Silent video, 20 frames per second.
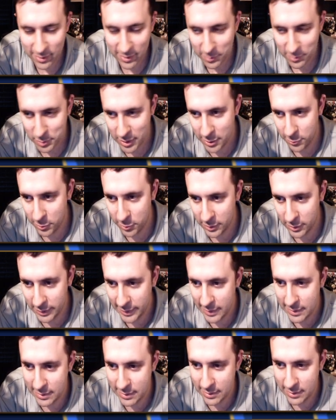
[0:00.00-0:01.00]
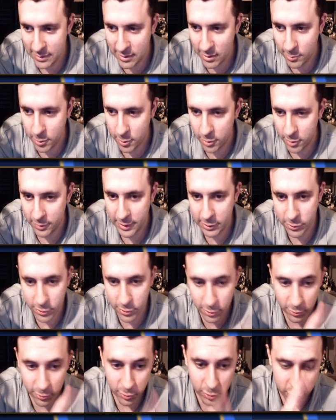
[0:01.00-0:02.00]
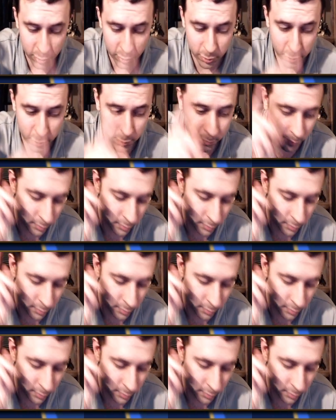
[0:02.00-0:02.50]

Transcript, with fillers: But he really needs his TMR, and that turn two,